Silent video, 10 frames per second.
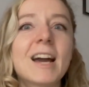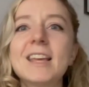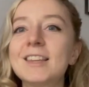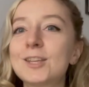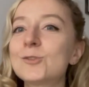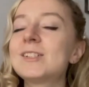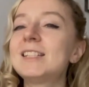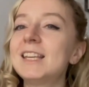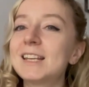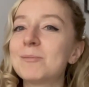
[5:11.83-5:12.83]
I think you
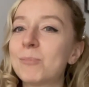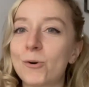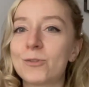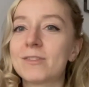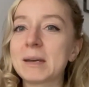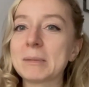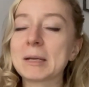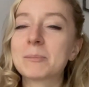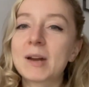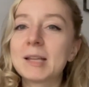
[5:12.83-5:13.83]
see it in both of them.
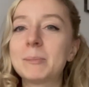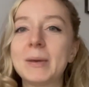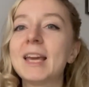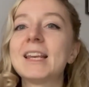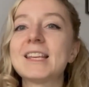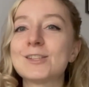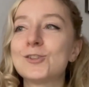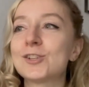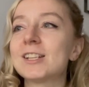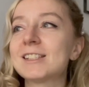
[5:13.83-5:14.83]
Like, Brad Pitt is
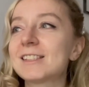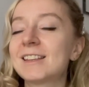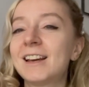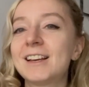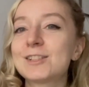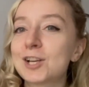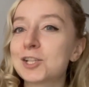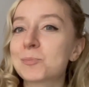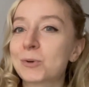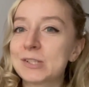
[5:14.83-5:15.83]
just
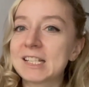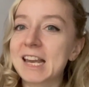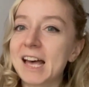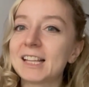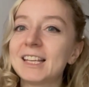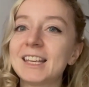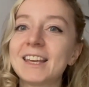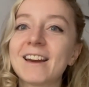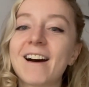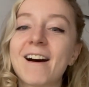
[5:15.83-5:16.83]
such a personality,